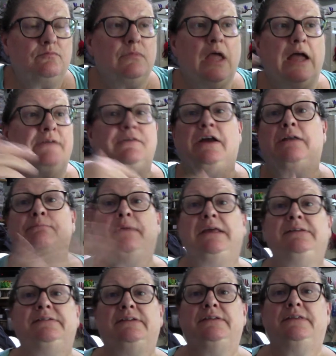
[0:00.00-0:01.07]
I've got
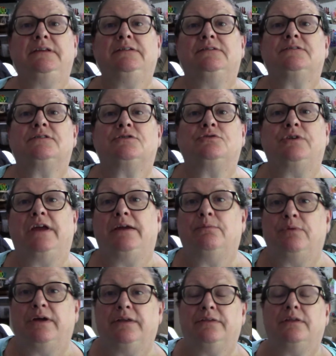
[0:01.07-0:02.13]
amazing things to create
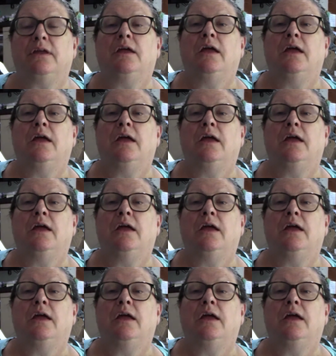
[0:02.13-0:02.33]
with.